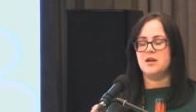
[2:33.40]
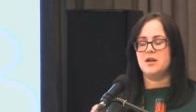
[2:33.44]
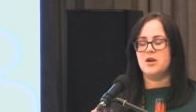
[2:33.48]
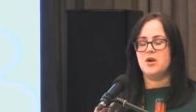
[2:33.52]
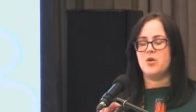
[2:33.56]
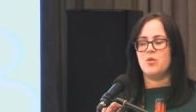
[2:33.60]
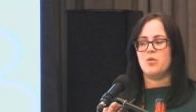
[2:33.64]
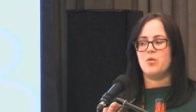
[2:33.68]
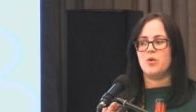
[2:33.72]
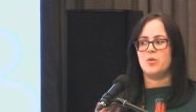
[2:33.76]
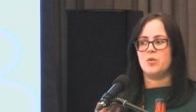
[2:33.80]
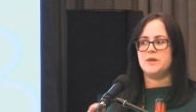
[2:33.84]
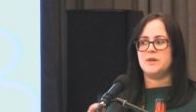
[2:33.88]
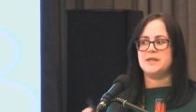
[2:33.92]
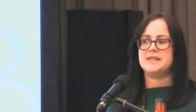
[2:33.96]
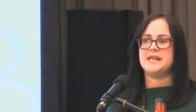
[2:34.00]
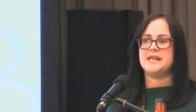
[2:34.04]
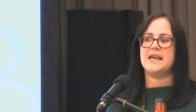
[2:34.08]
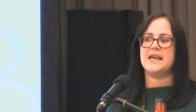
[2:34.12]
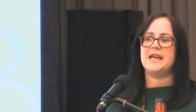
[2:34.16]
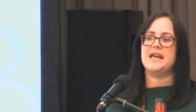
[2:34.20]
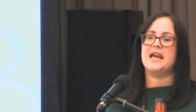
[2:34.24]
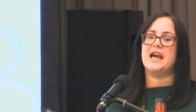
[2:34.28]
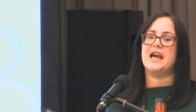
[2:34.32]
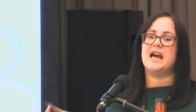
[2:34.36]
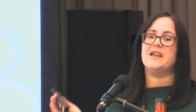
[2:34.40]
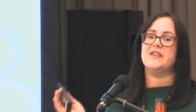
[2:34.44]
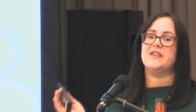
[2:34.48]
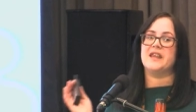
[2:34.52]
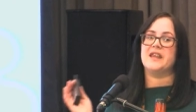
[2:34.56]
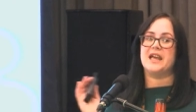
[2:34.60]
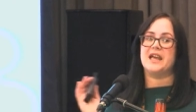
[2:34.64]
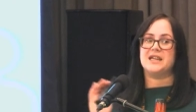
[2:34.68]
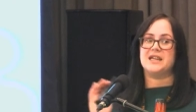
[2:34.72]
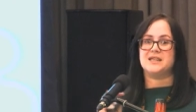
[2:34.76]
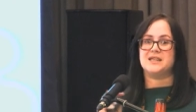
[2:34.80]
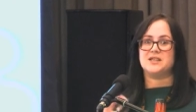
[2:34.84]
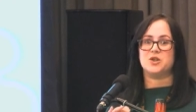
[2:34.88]
what we say, and
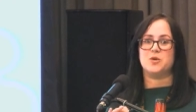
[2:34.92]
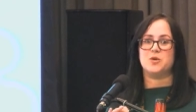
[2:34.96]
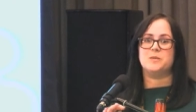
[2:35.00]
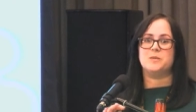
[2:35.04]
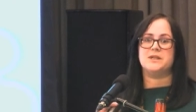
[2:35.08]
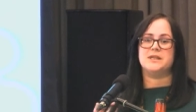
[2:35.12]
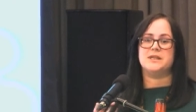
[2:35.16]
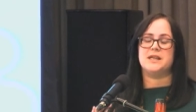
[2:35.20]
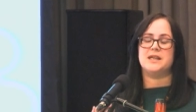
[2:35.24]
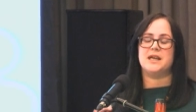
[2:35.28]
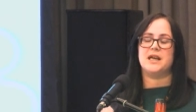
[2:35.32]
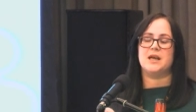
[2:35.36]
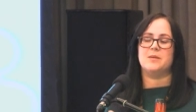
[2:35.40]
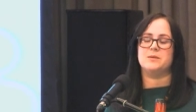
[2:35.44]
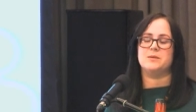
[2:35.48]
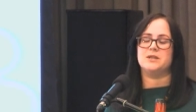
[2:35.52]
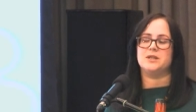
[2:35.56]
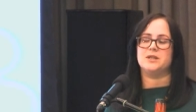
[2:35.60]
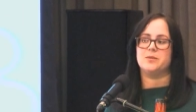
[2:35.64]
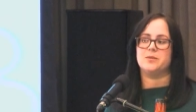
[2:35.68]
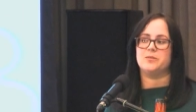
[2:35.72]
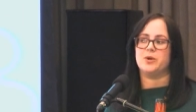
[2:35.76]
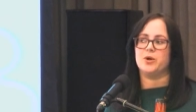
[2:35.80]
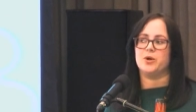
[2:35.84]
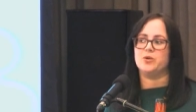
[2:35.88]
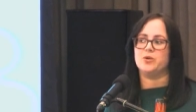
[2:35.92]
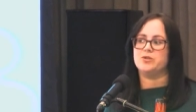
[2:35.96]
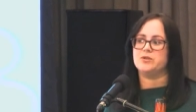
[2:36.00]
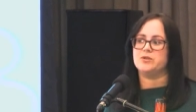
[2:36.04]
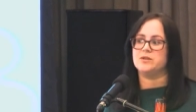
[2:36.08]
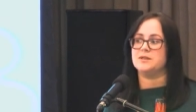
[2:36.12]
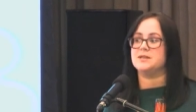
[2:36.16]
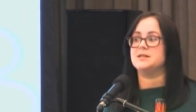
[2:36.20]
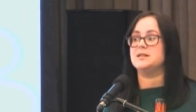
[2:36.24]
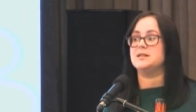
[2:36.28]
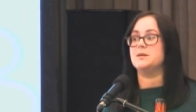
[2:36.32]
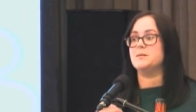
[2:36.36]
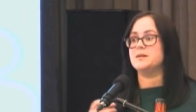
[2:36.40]
then it's up to them to approach
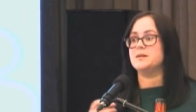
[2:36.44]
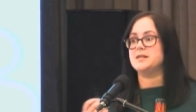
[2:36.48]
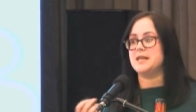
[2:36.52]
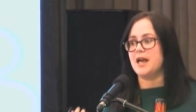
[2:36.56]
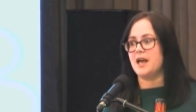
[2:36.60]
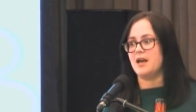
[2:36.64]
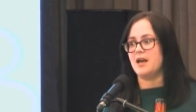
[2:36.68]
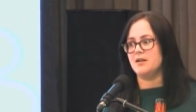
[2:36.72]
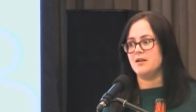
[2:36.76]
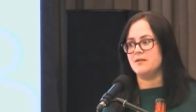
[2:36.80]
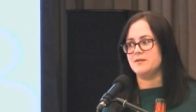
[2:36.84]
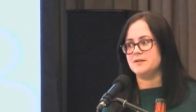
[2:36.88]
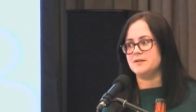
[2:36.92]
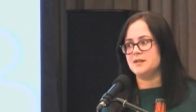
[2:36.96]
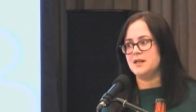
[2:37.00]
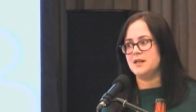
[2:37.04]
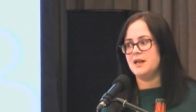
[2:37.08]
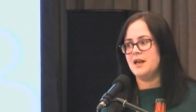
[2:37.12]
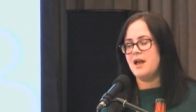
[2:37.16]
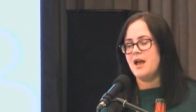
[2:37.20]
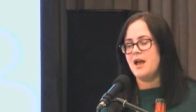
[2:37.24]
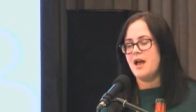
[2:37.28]
us themselves